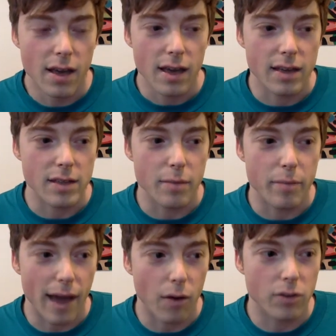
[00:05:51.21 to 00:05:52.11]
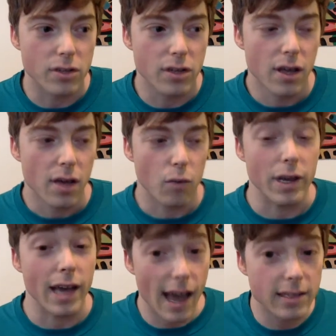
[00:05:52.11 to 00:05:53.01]
is about
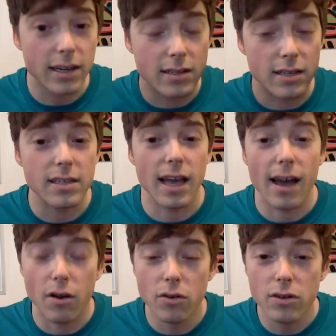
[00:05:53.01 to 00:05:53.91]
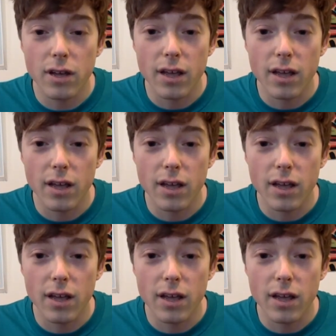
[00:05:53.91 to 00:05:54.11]
reacting to sound